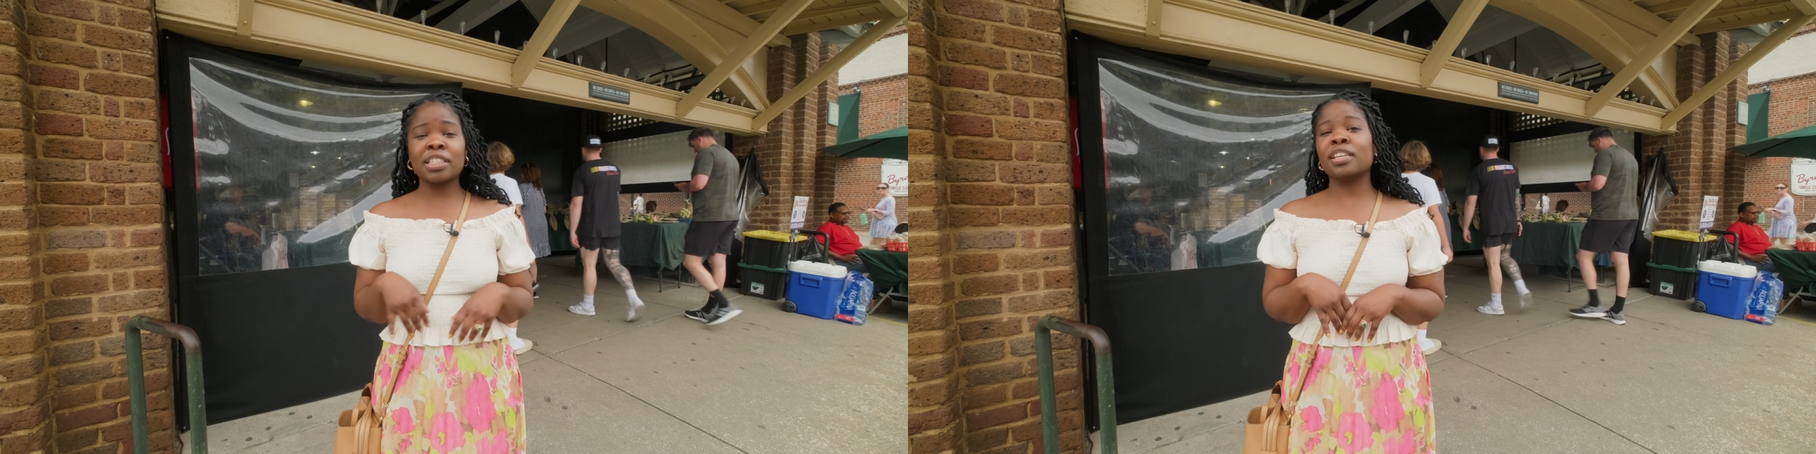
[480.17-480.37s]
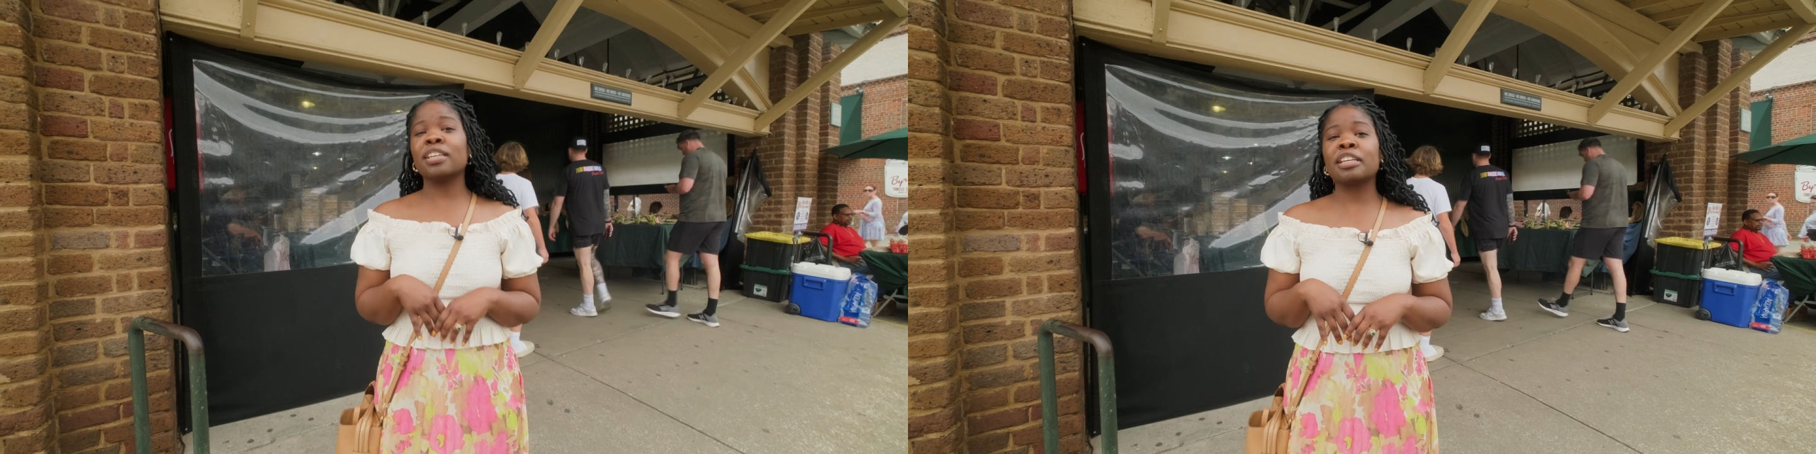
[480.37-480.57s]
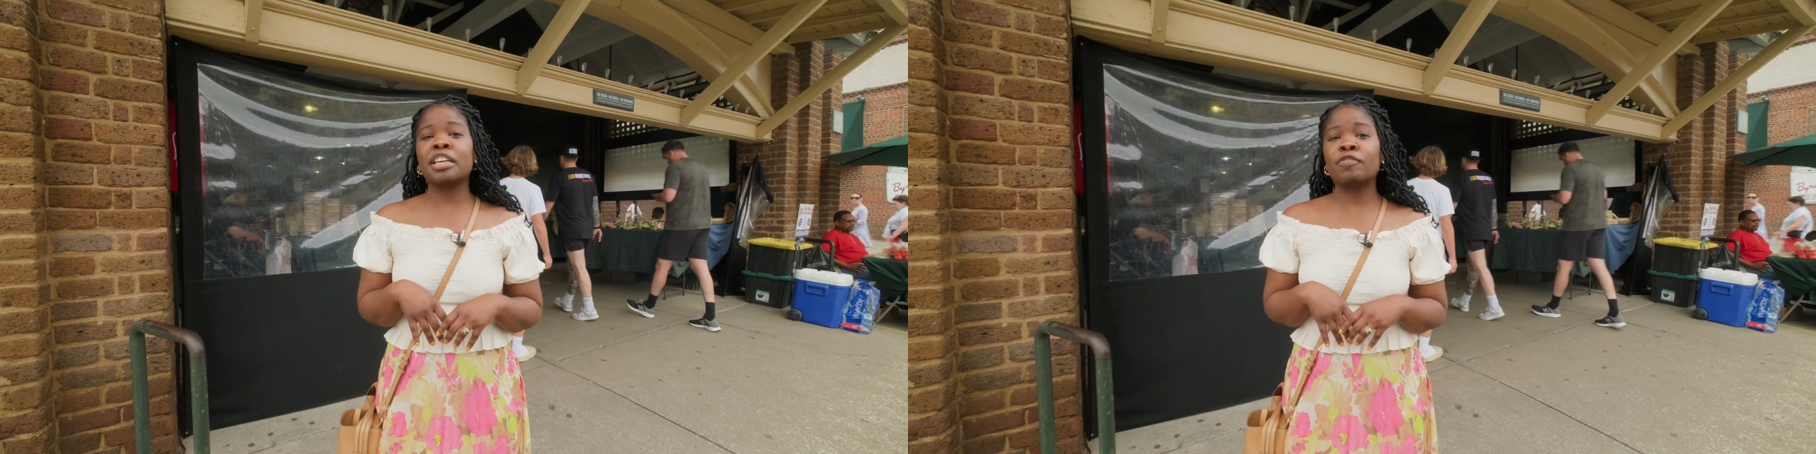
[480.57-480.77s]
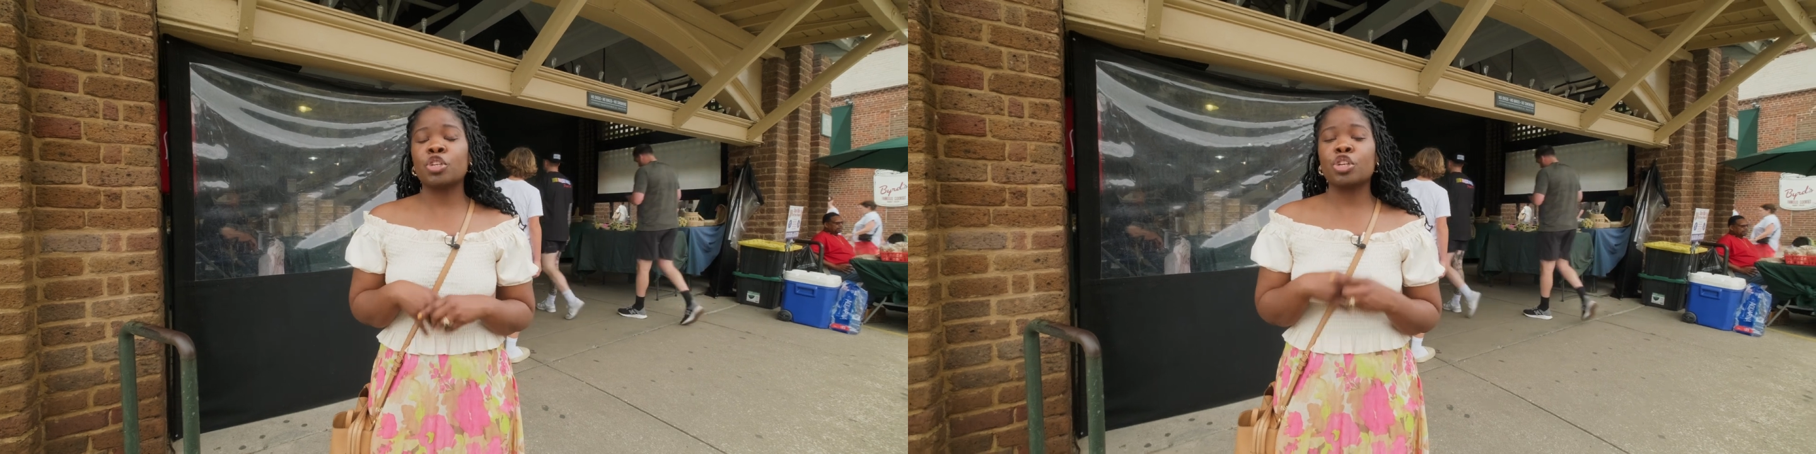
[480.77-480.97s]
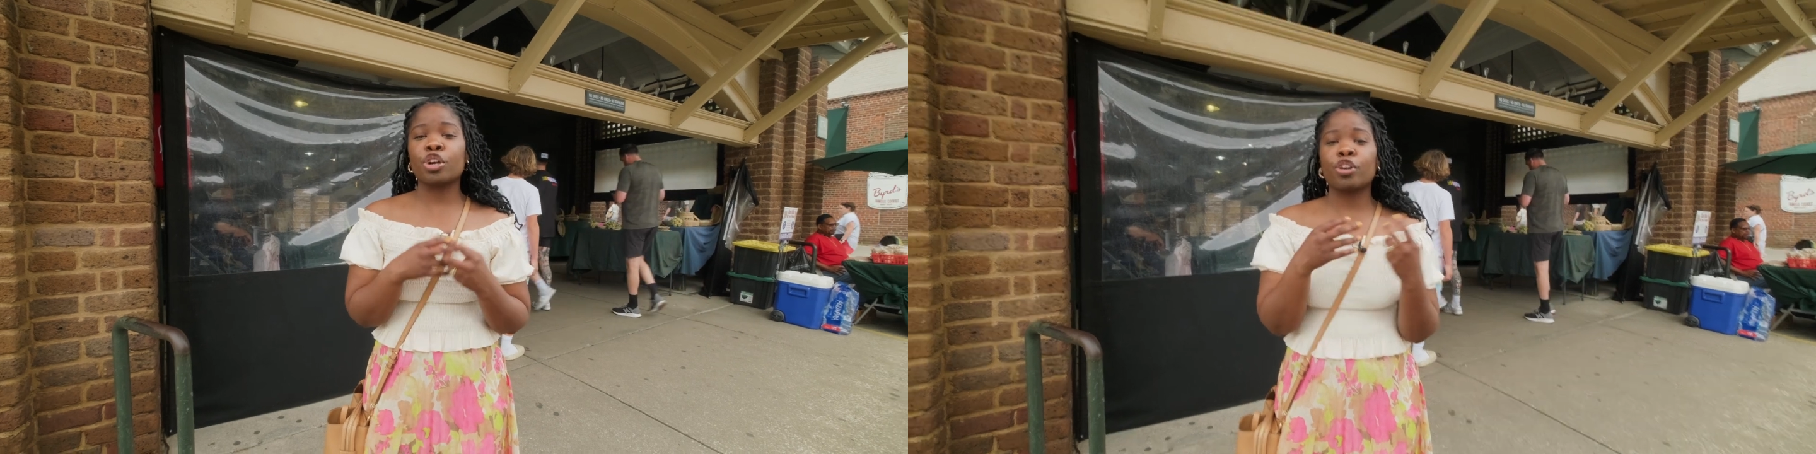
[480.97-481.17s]
to give
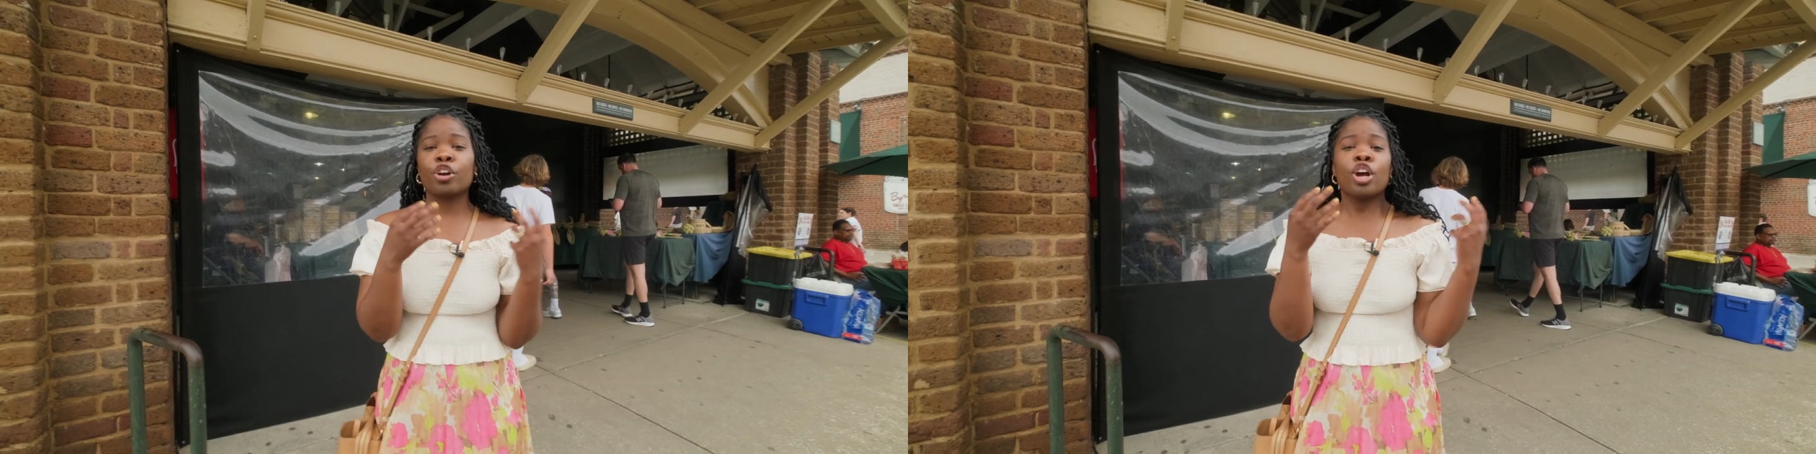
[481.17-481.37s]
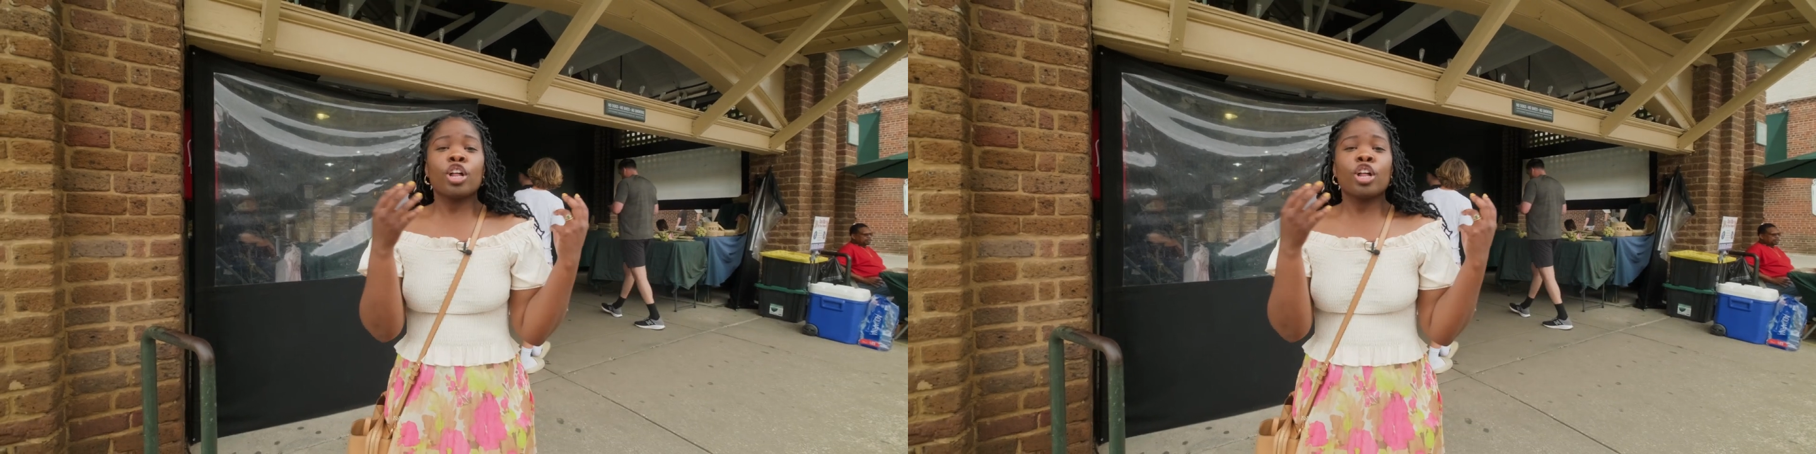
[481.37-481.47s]
to your